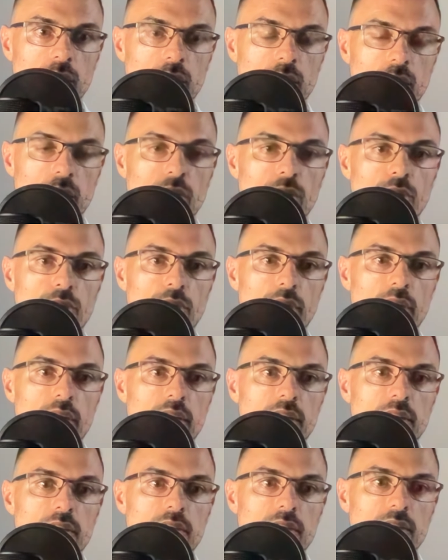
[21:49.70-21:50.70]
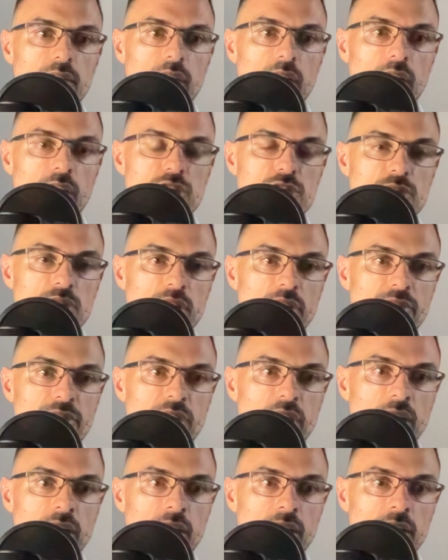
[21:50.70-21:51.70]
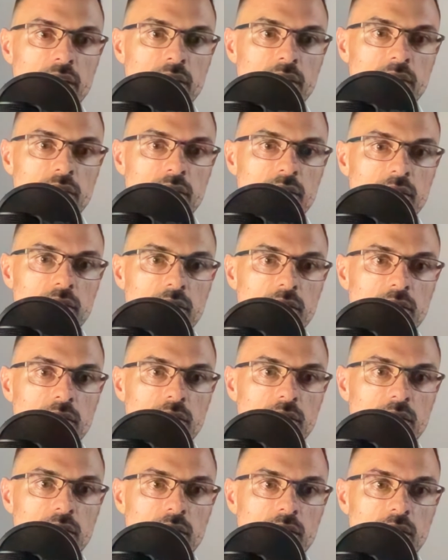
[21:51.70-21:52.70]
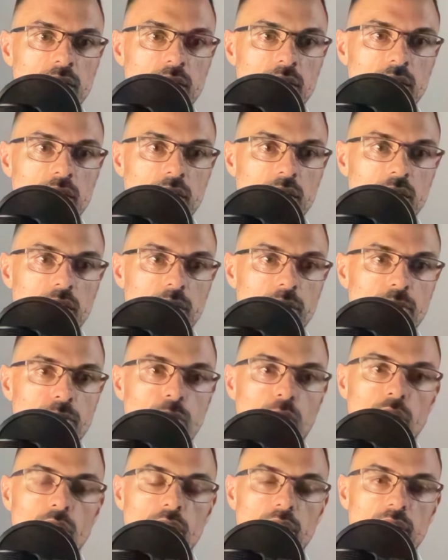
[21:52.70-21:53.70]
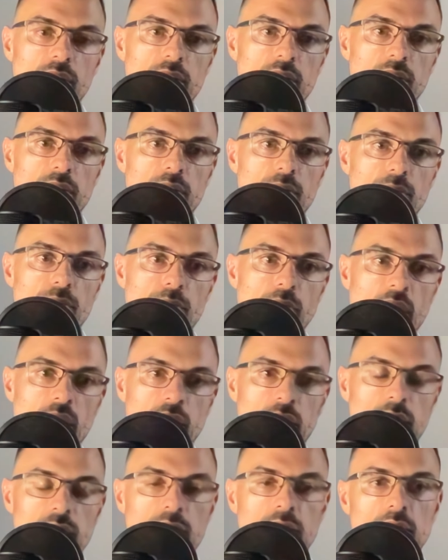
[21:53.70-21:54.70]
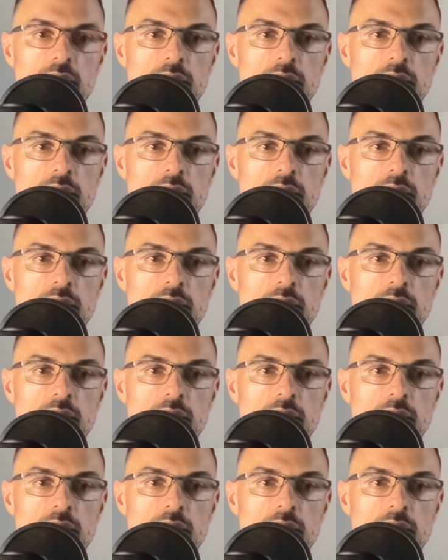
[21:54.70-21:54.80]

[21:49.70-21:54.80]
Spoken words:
Oh right, I should have done point min,